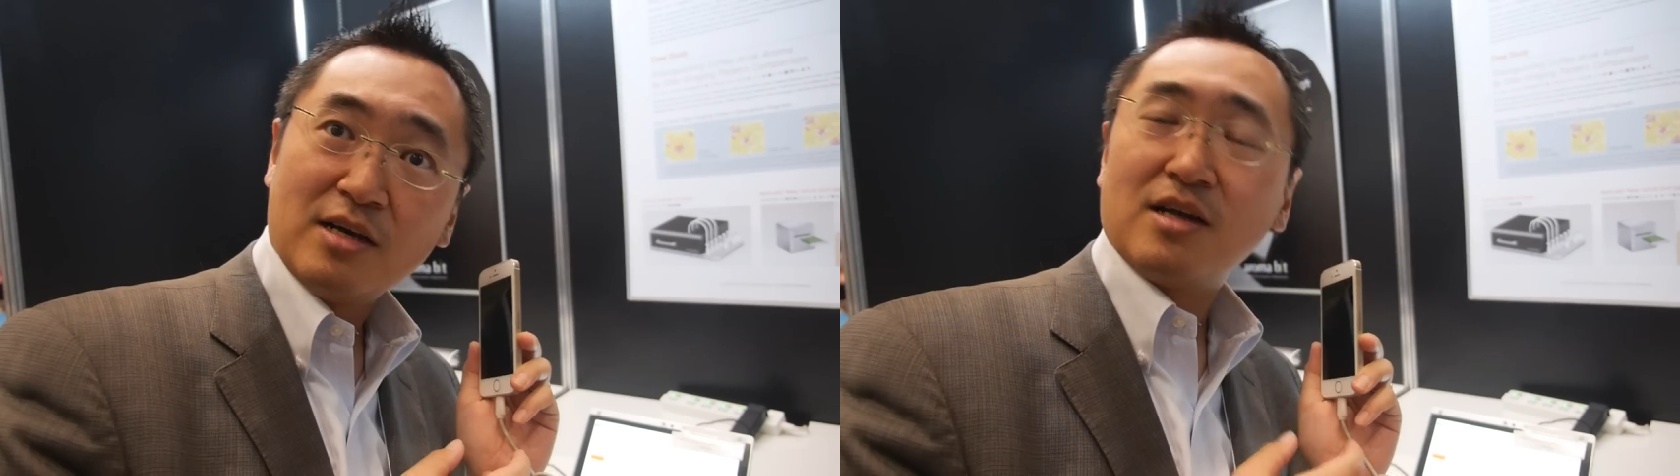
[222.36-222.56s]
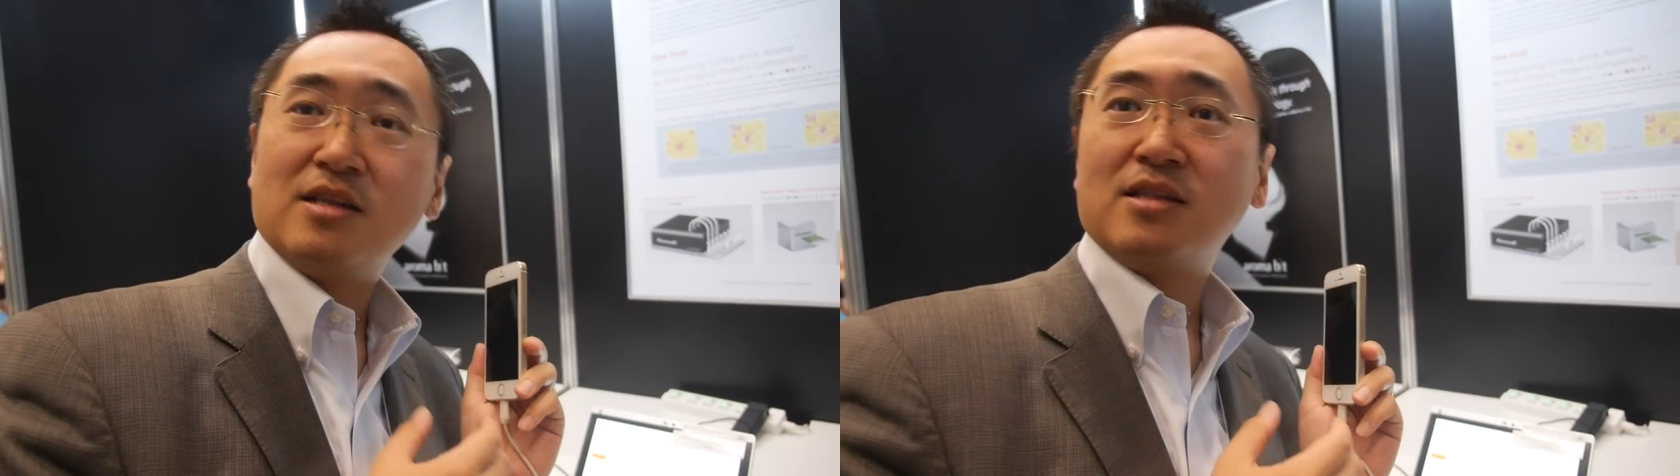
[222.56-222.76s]

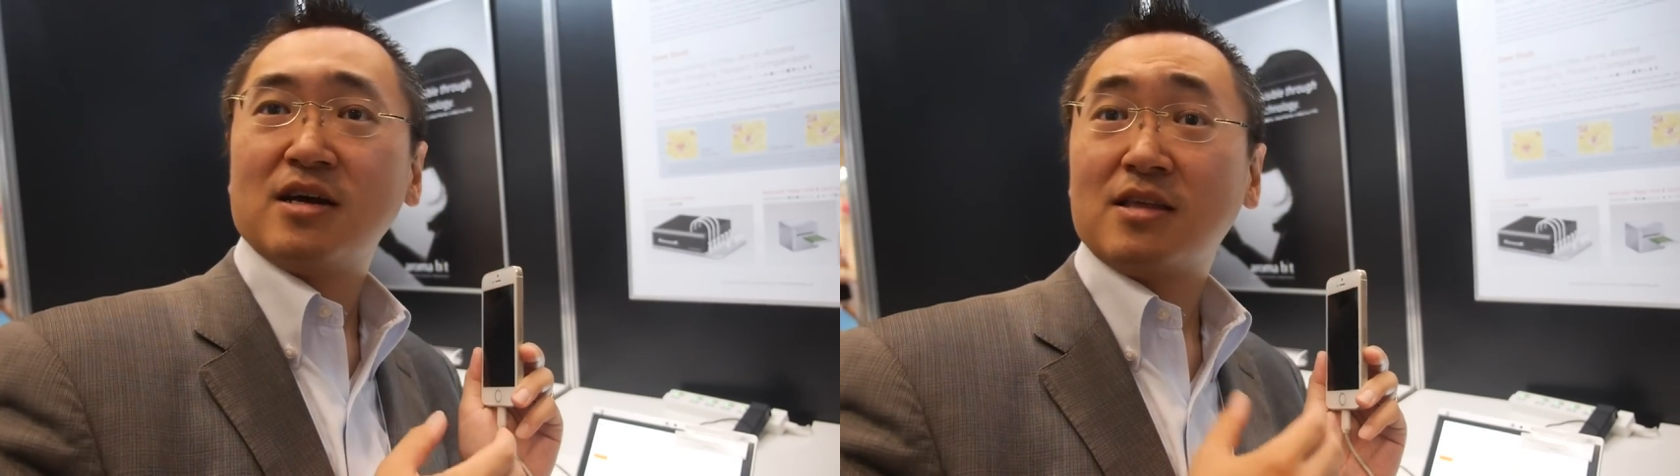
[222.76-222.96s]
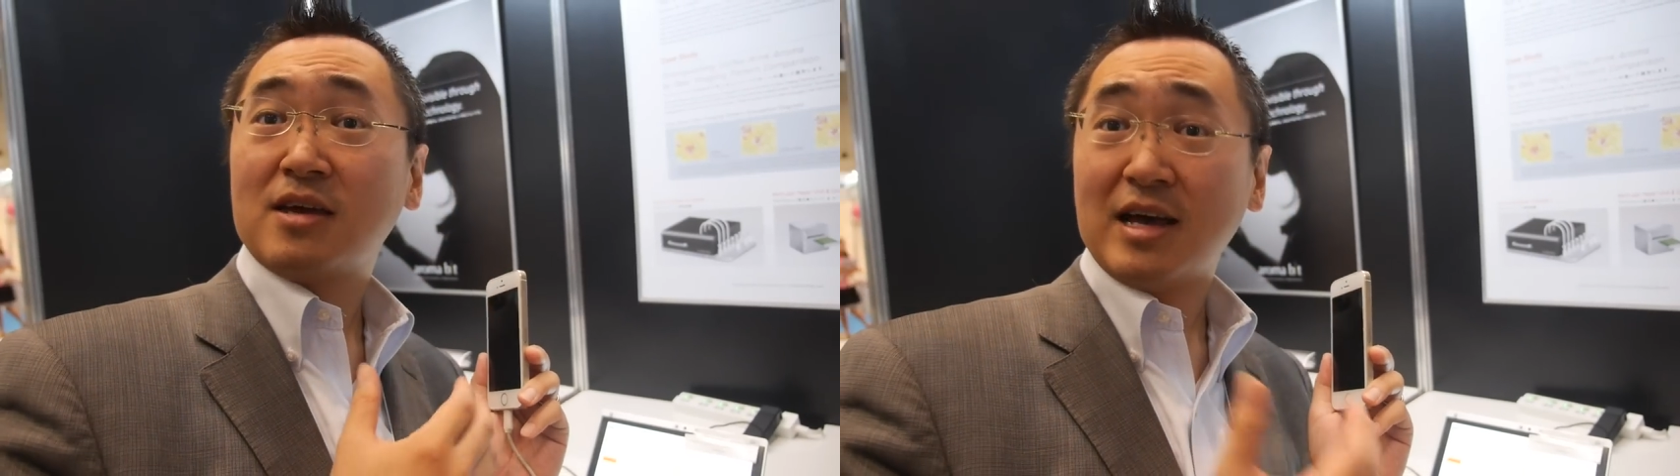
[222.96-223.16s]
can
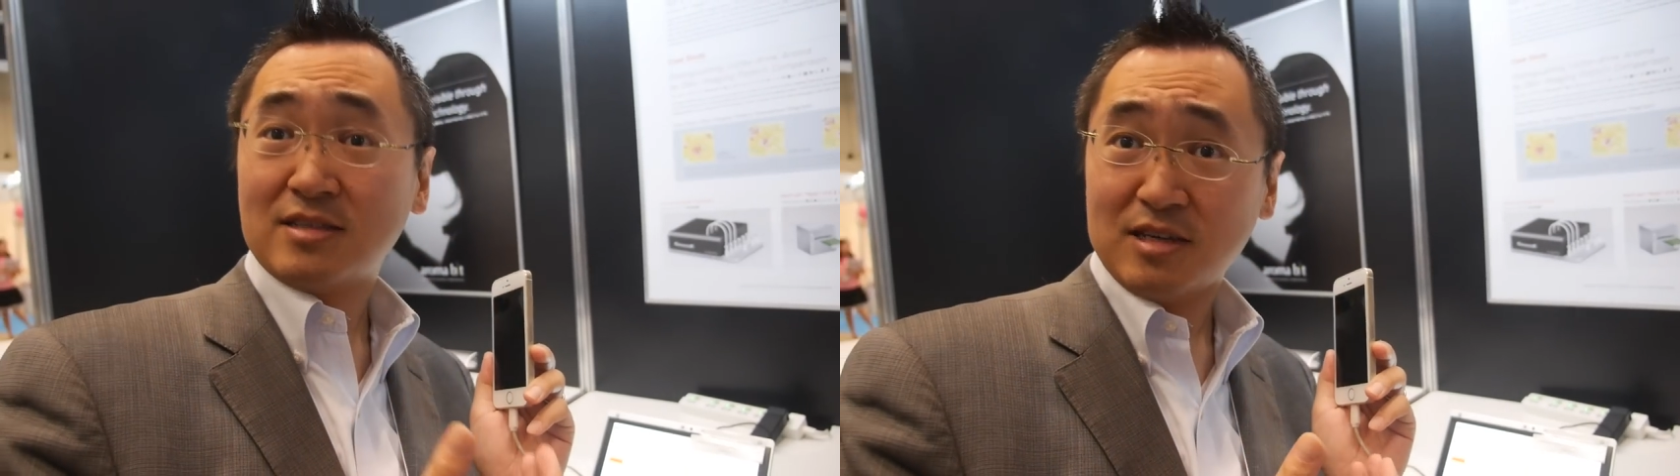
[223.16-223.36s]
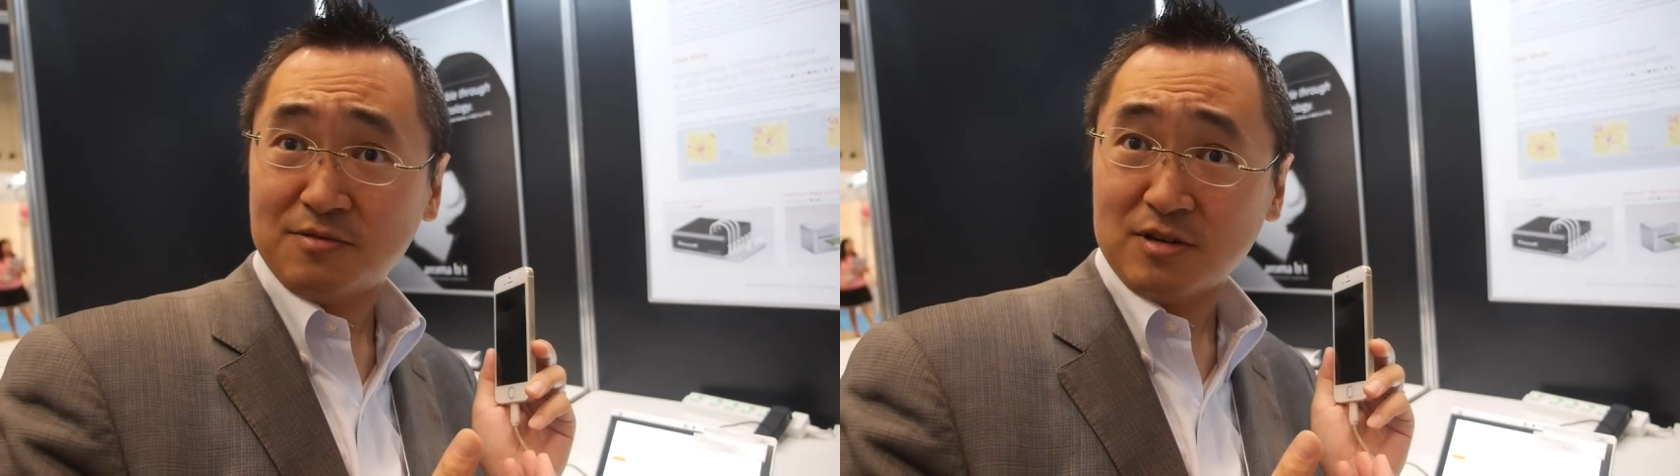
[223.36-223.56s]
detect
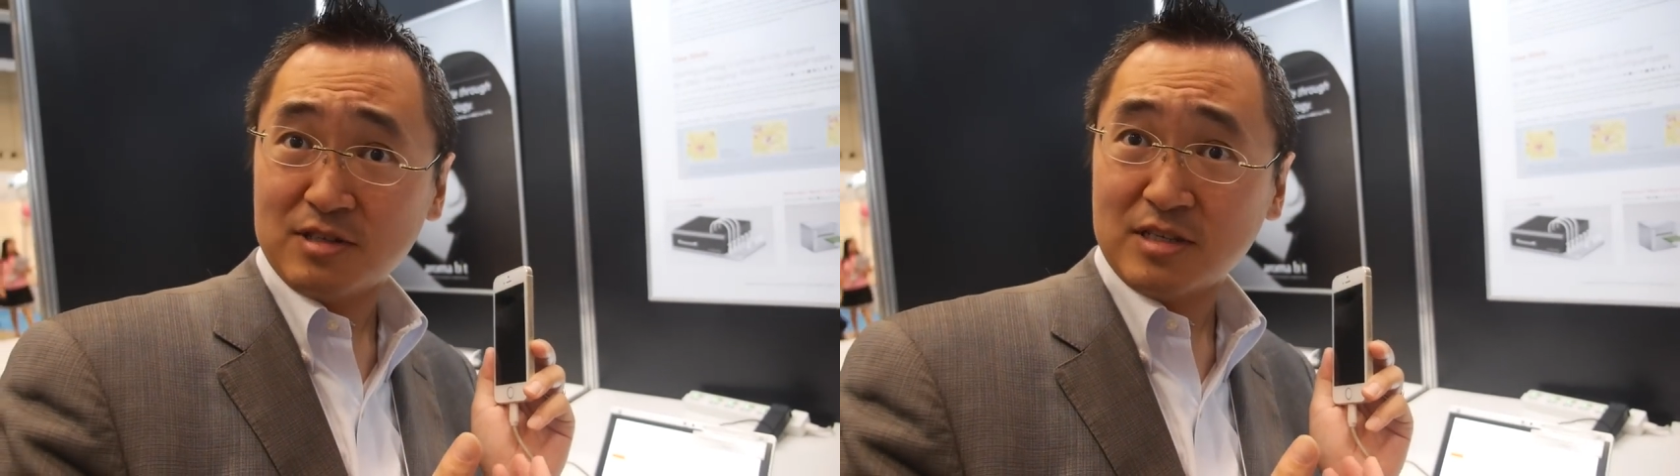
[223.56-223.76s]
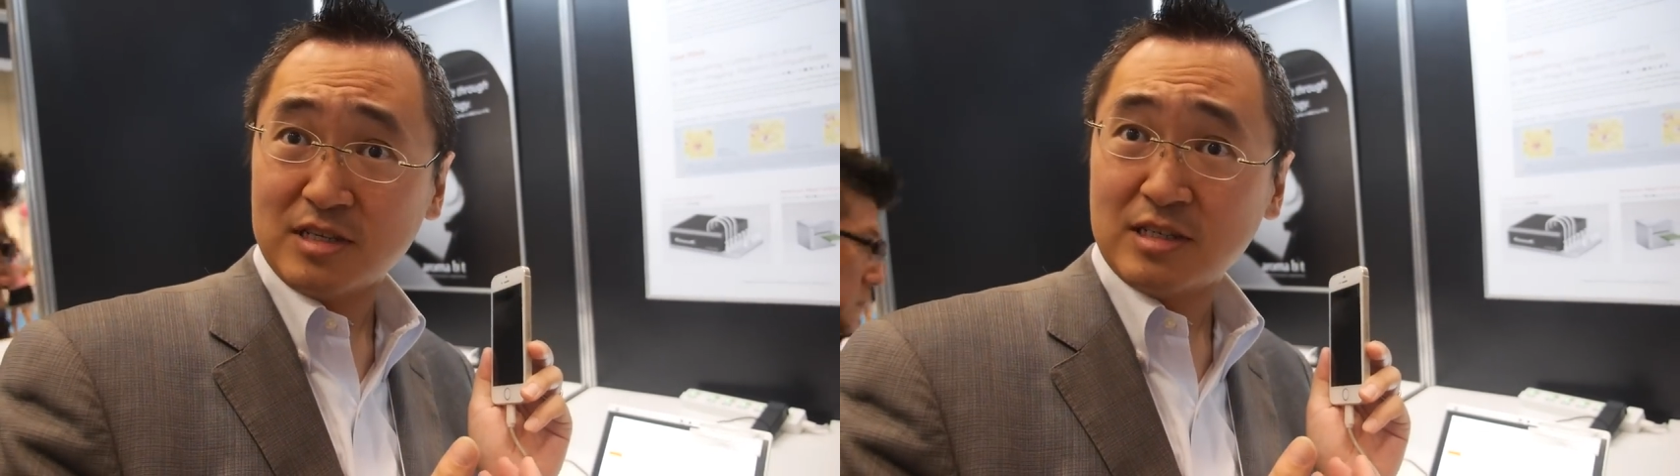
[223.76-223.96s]
cancer, for
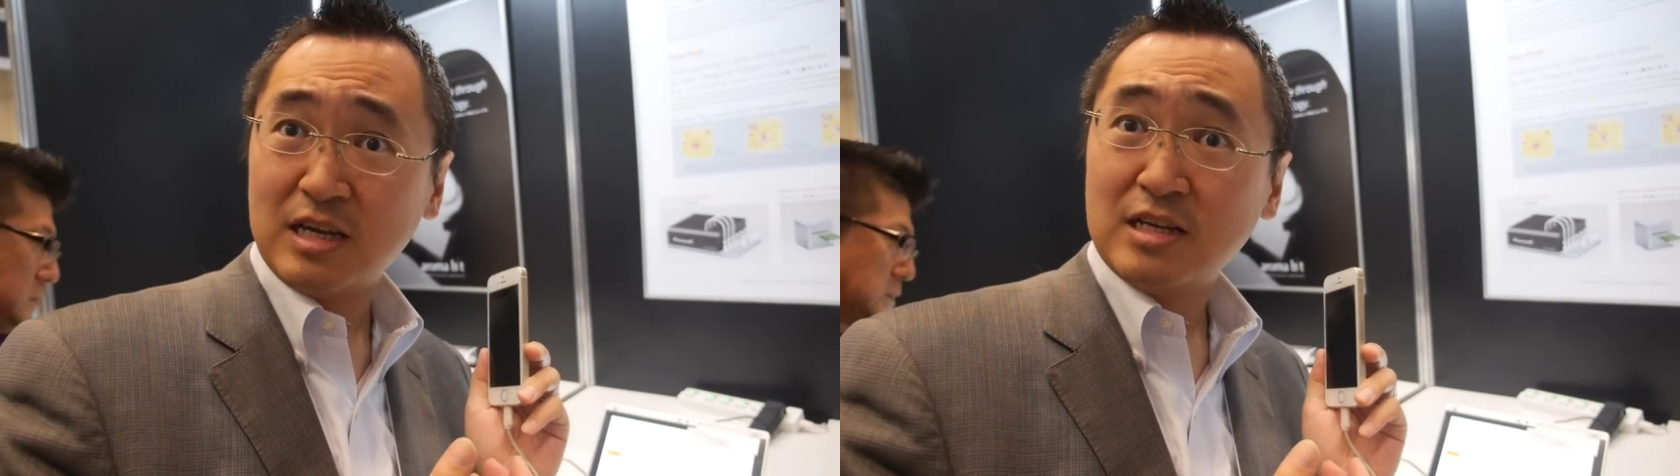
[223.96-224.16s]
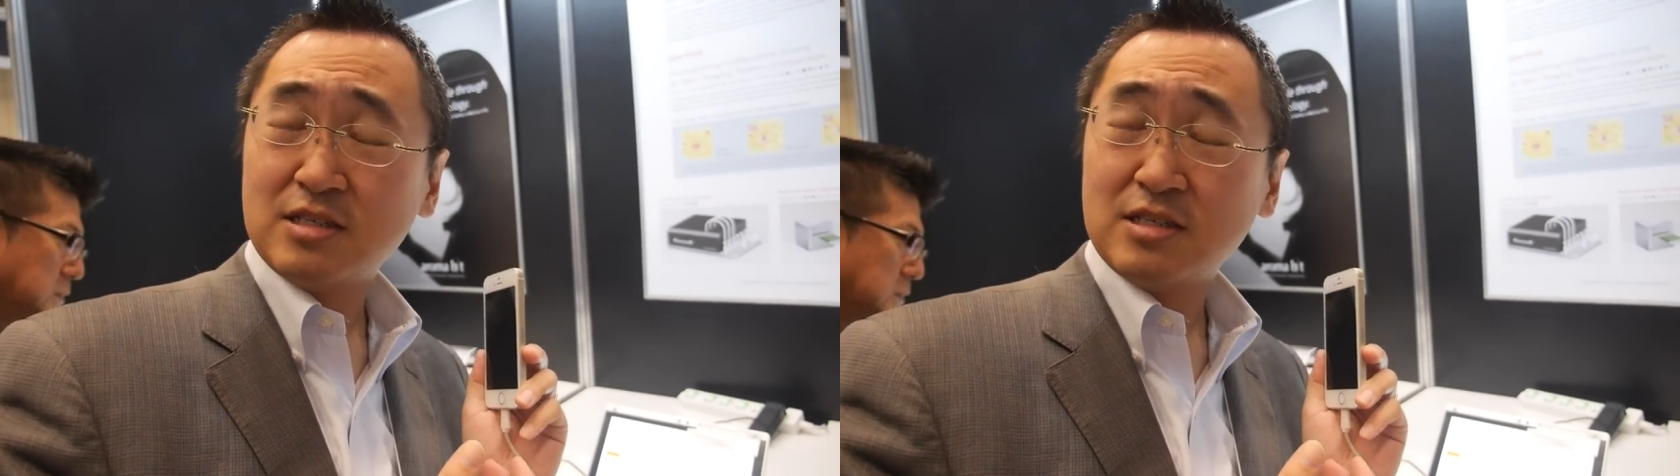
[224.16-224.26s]
instance.